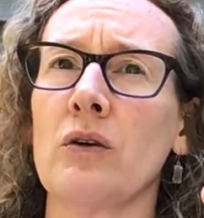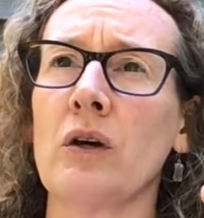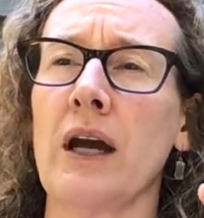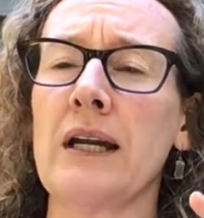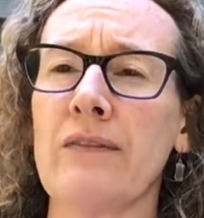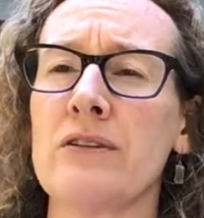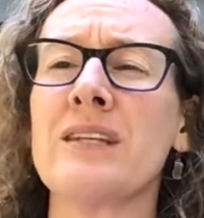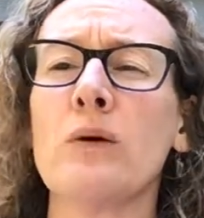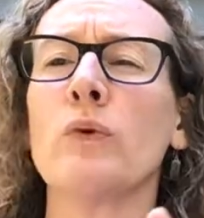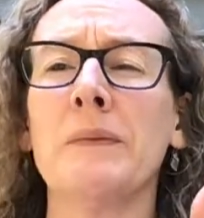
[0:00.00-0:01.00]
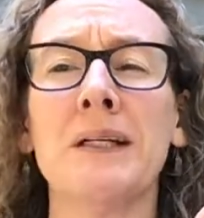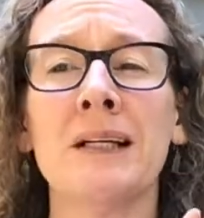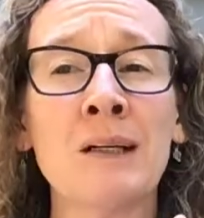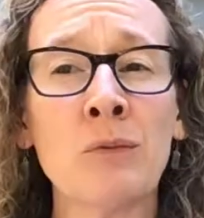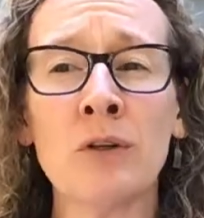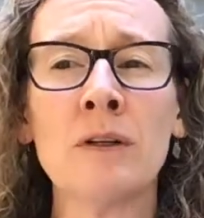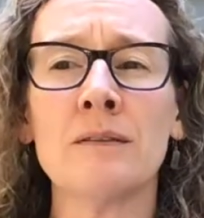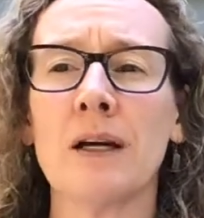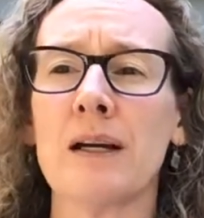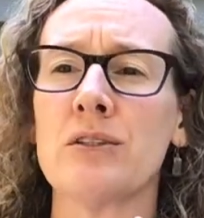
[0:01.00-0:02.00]
I never say women anymore.
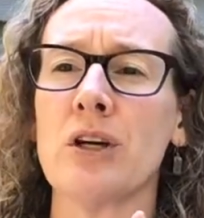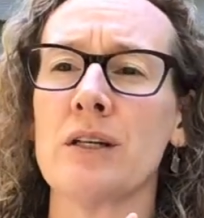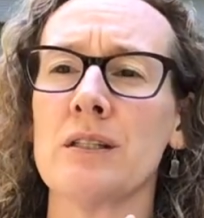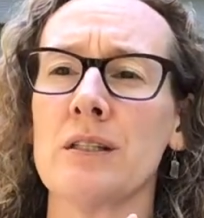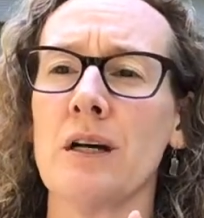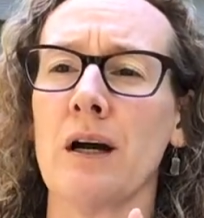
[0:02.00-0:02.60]
I just